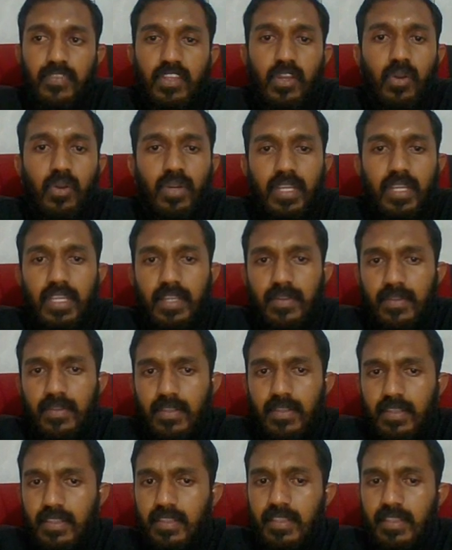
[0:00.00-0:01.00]
Okay,
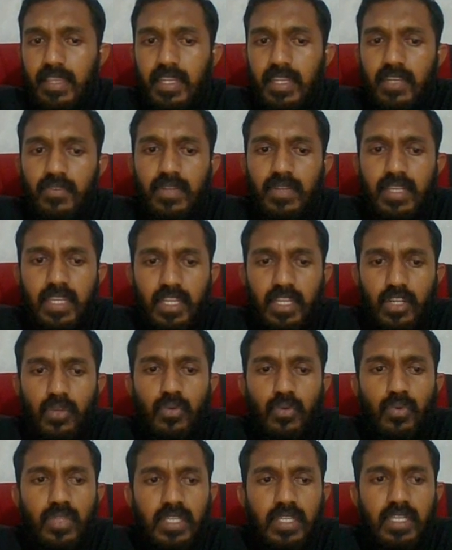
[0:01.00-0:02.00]
then we can
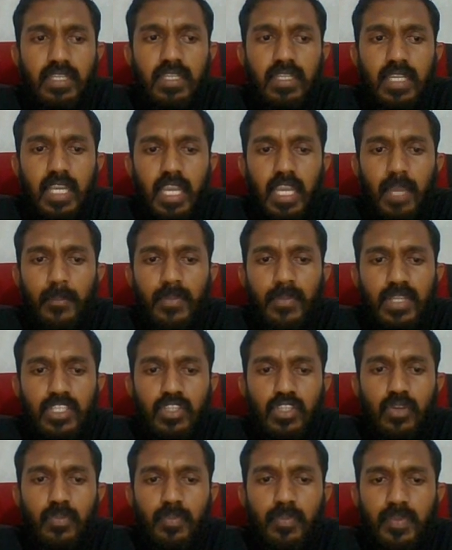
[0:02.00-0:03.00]
do the
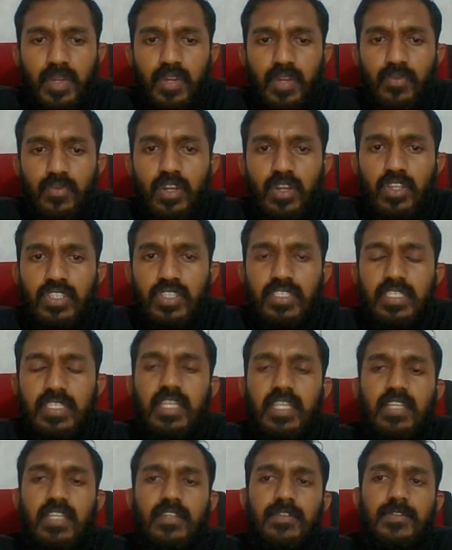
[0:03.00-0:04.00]
bishop b5
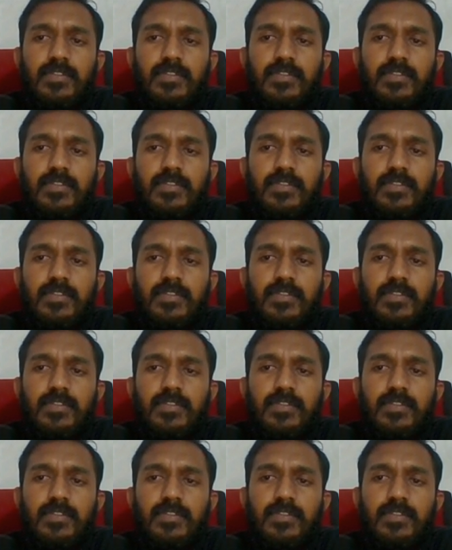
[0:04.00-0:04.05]
check.